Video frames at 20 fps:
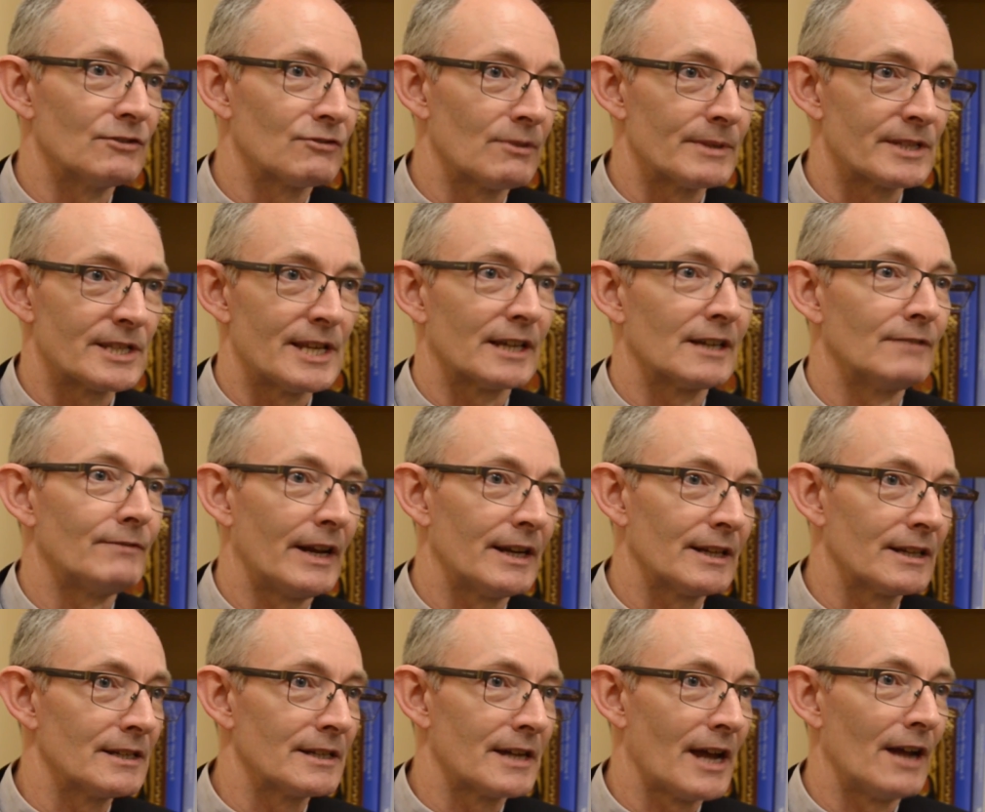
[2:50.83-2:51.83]
from the Second
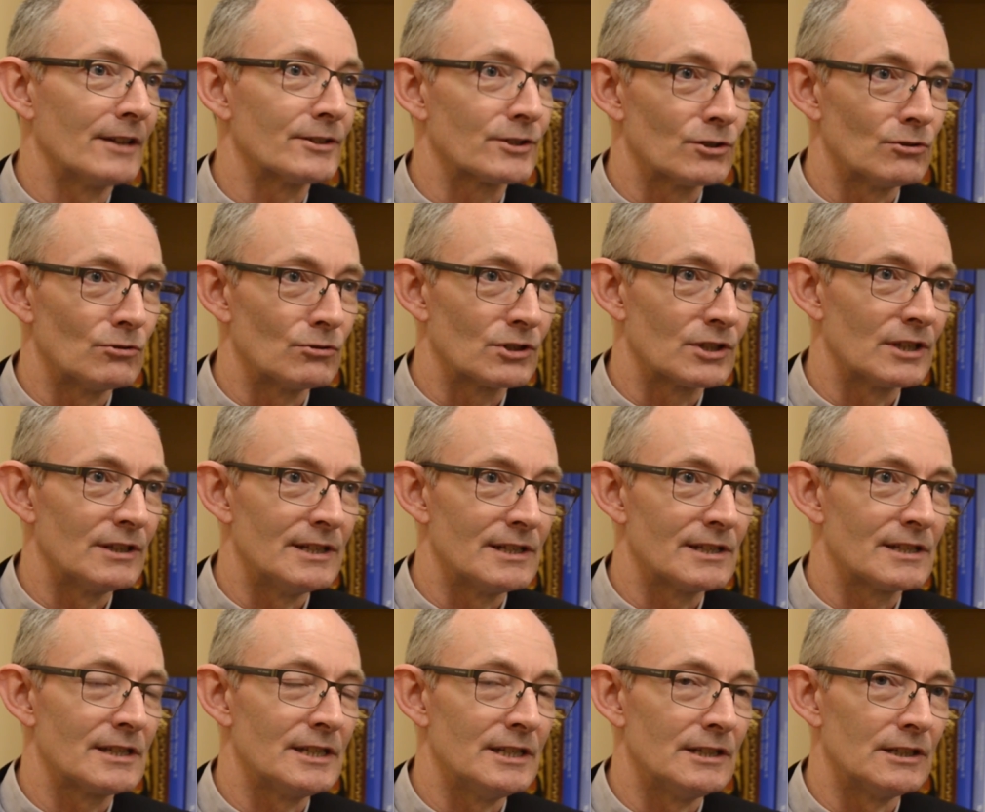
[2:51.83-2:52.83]
Vatican Council to this
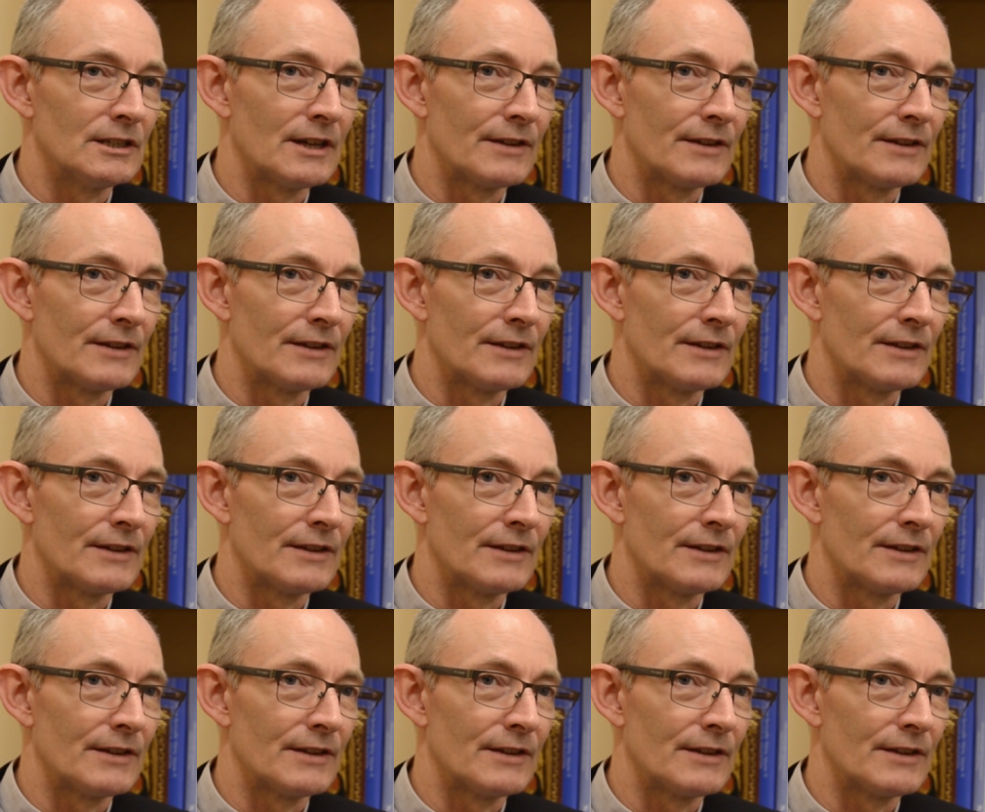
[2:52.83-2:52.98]
synod.